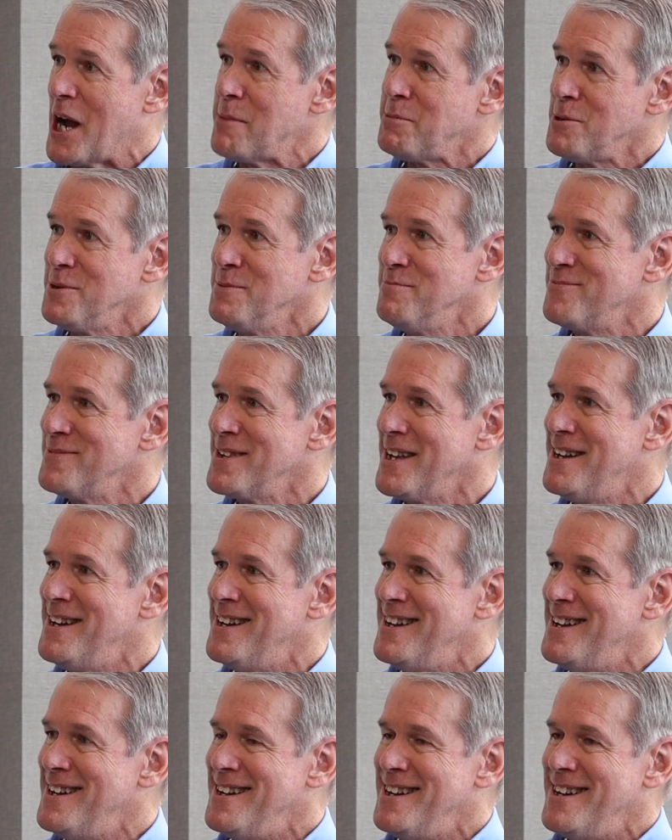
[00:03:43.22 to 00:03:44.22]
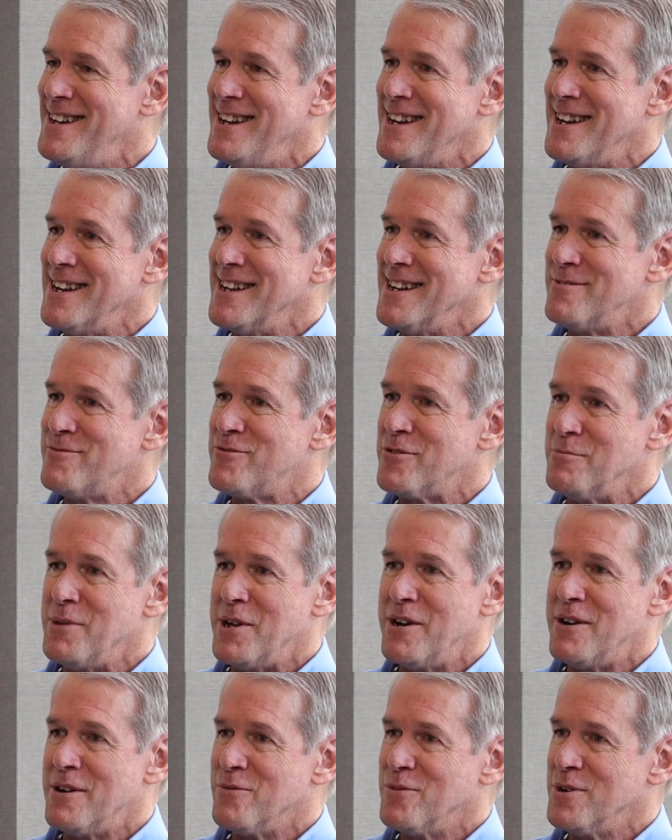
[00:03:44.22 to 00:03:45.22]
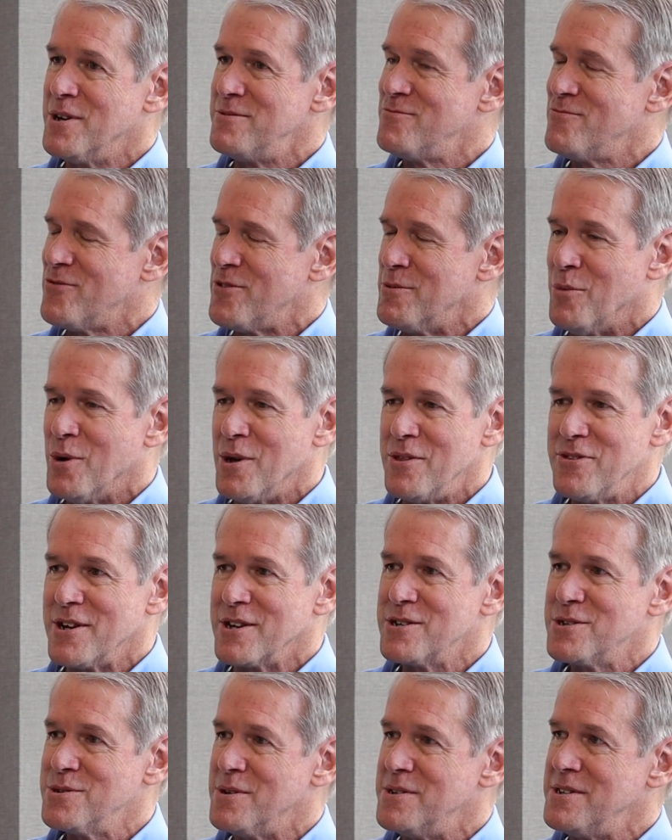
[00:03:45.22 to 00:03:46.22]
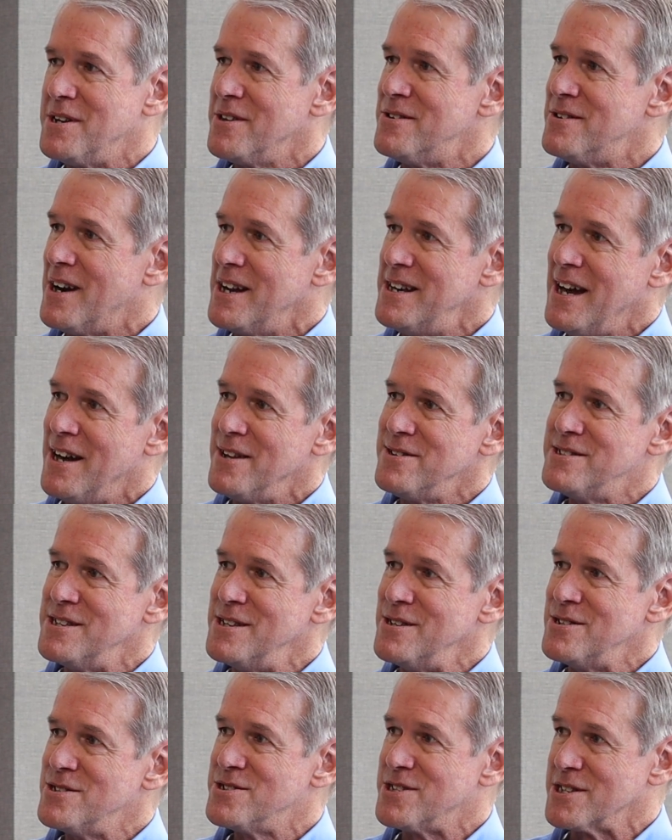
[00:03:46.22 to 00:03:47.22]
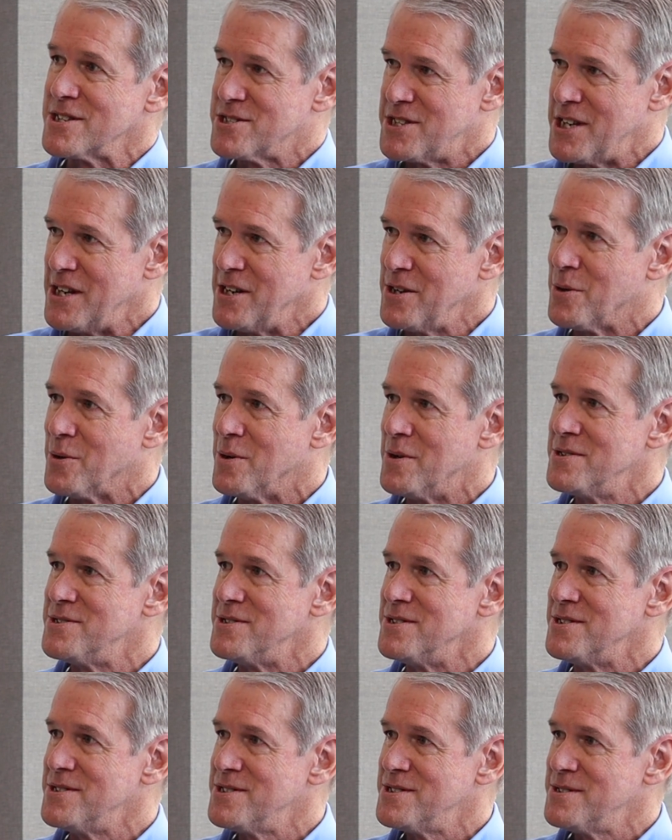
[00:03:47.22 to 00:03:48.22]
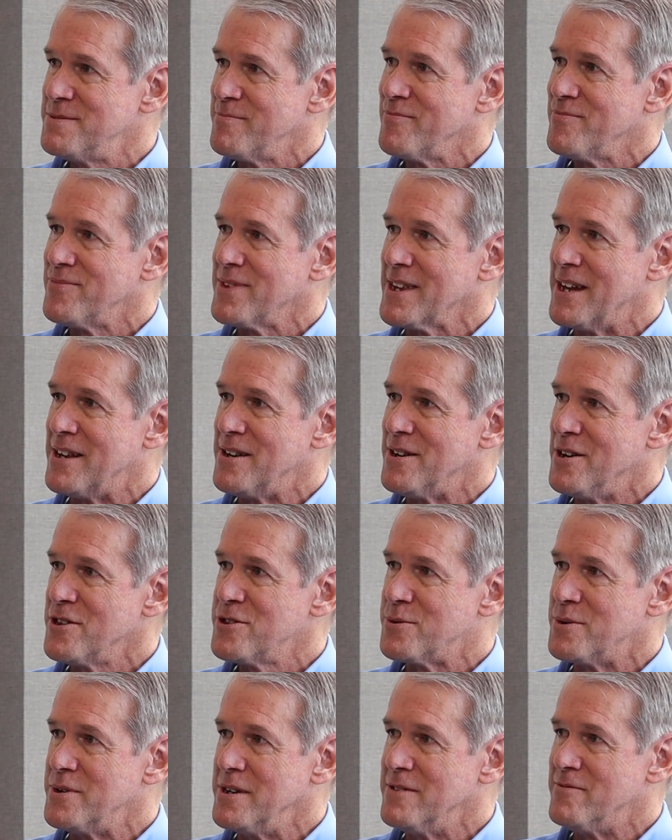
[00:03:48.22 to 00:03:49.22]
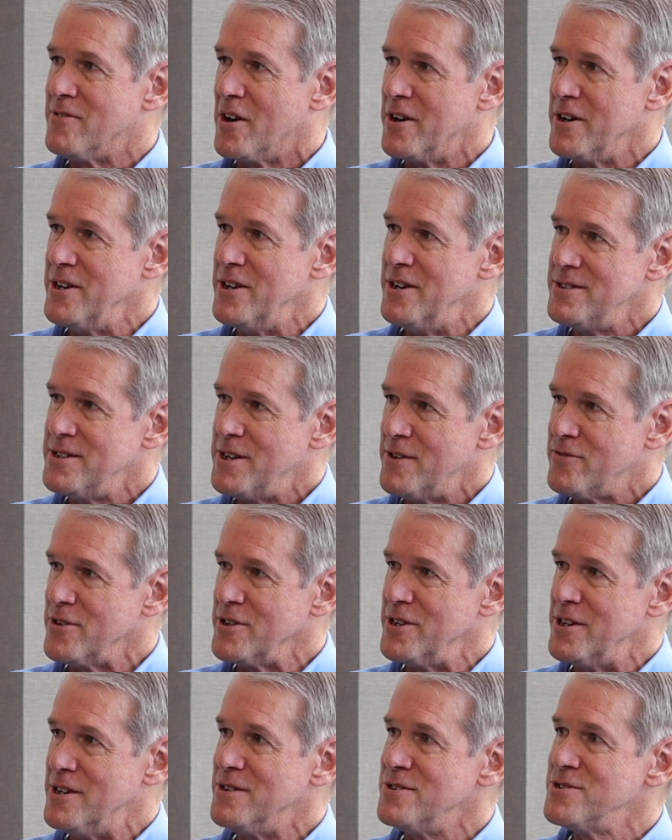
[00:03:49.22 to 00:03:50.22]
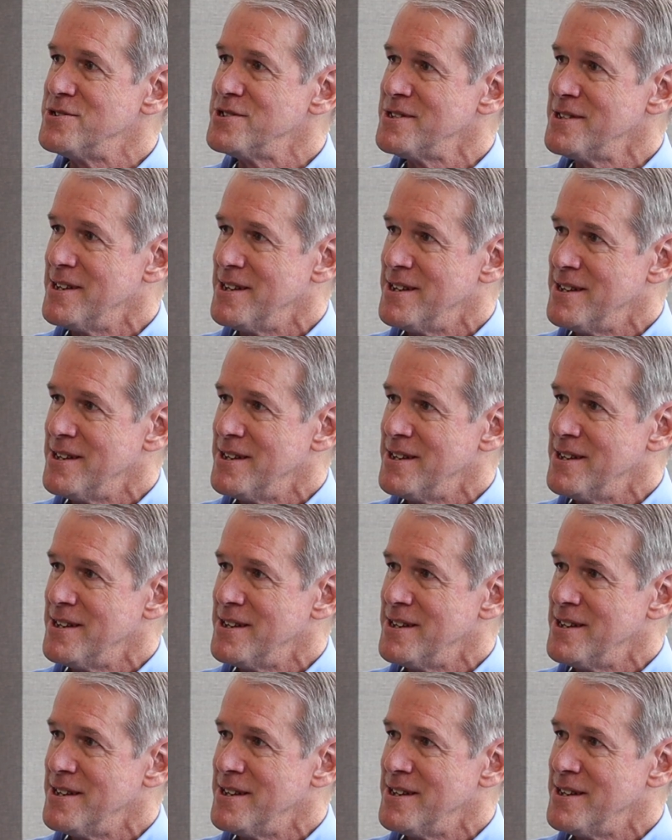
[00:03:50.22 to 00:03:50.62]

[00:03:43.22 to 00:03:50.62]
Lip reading: chapel. And from there, it went from one thing to another. I now teach 16 courses in all three of our different years.